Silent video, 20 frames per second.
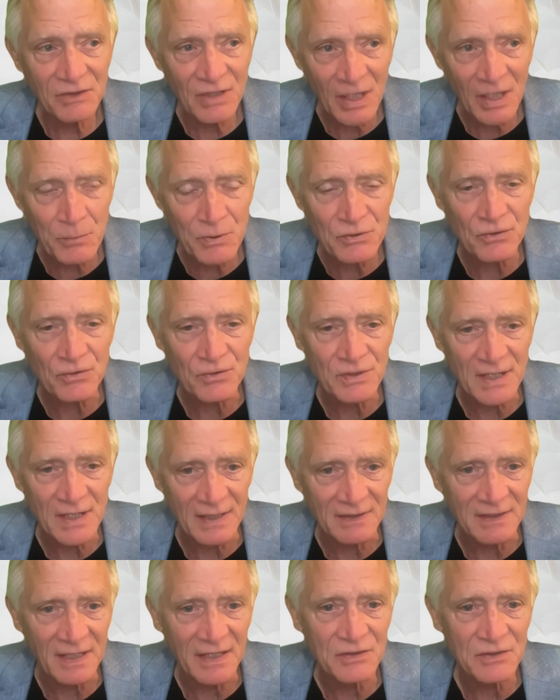temperatures
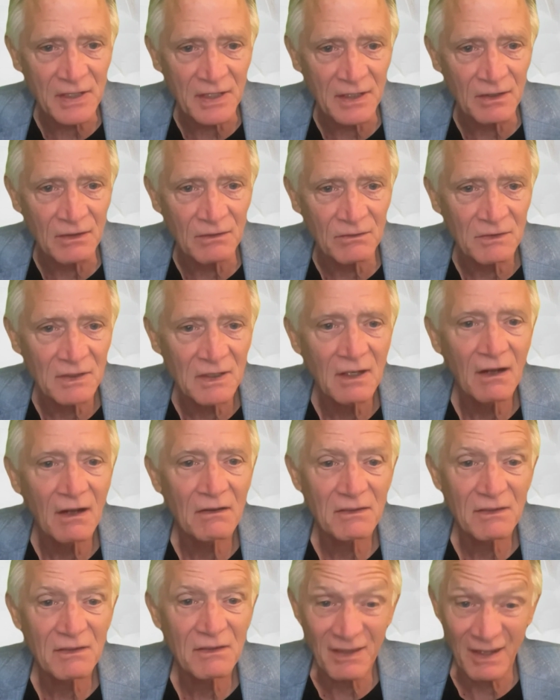at that scale,
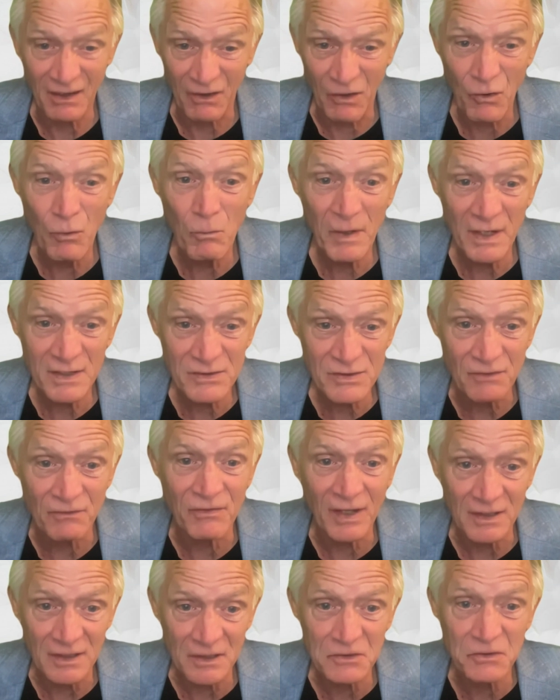a whole bunch of
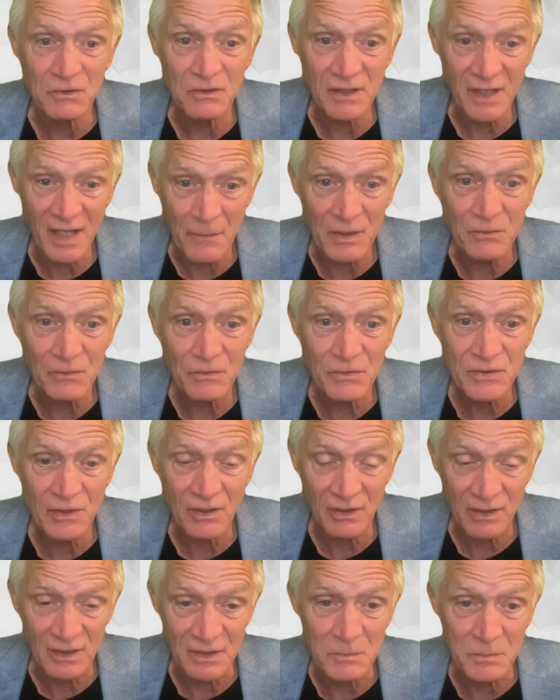volatile chemicals
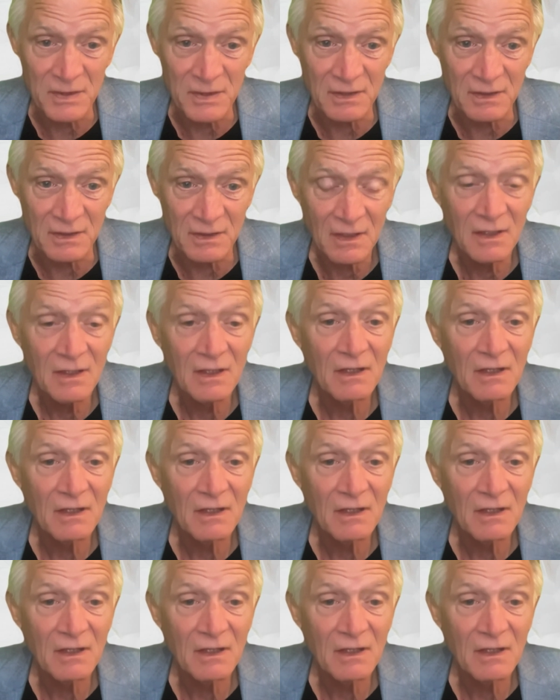are going to be